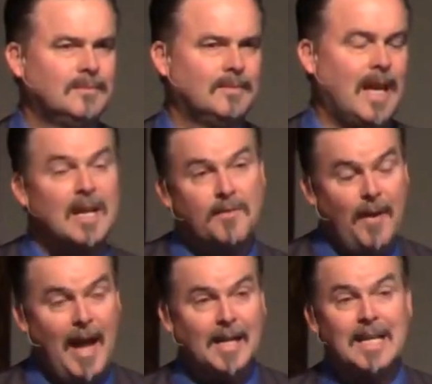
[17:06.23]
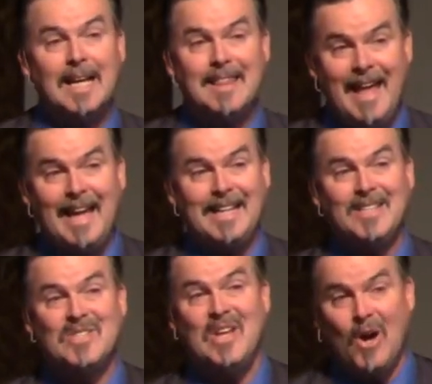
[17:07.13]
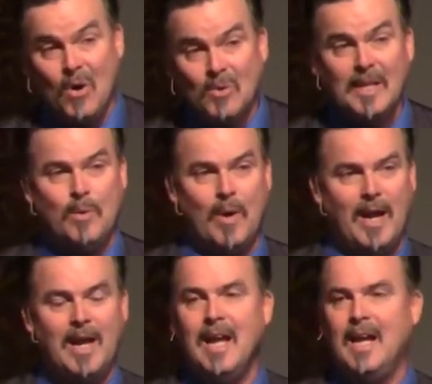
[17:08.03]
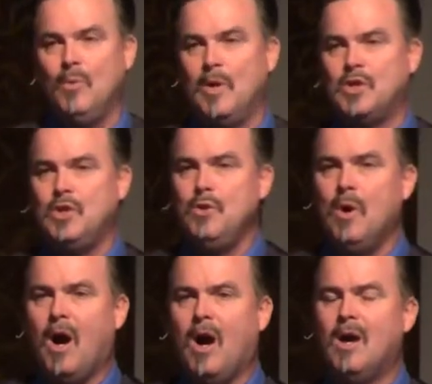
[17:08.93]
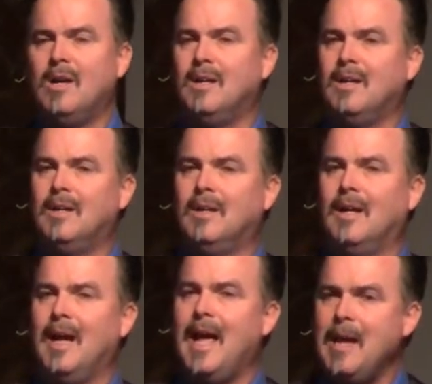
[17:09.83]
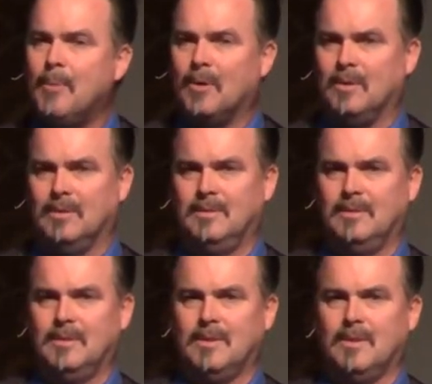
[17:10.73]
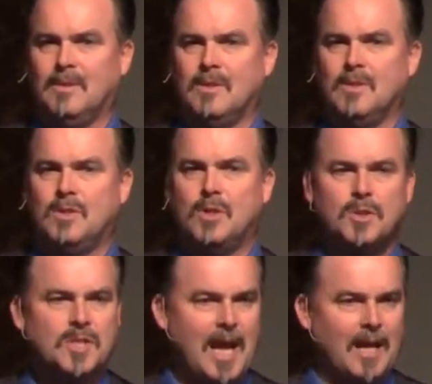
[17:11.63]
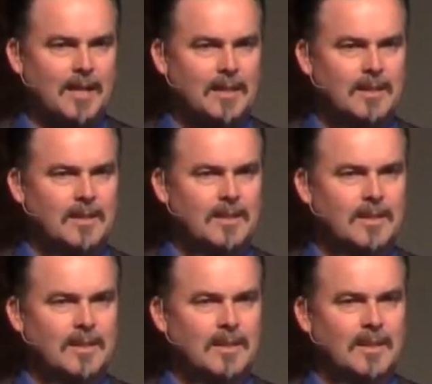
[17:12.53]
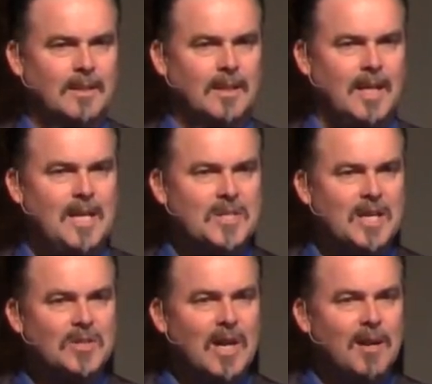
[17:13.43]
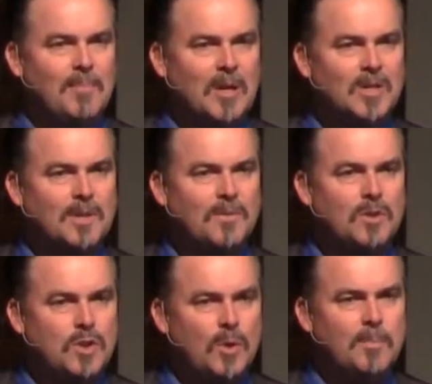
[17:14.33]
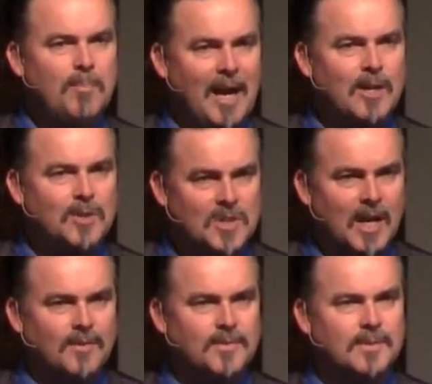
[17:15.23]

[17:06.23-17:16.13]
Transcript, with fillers: And in fact, that is the only way in which you are able to stand. He says, because if you do it by yourself,